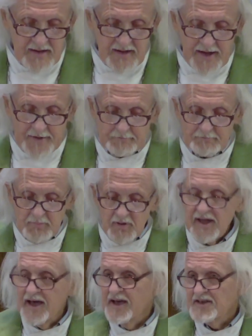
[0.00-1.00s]
and
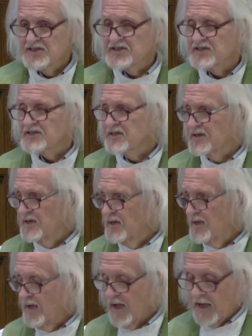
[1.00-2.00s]
blessed
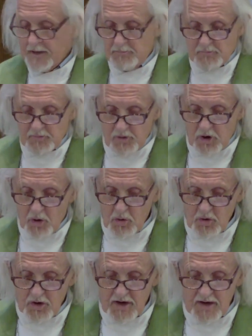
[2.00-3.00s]
and
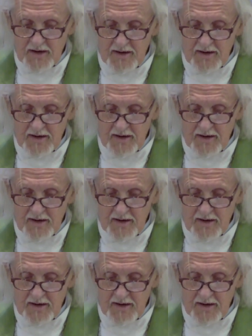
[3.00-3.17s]
broke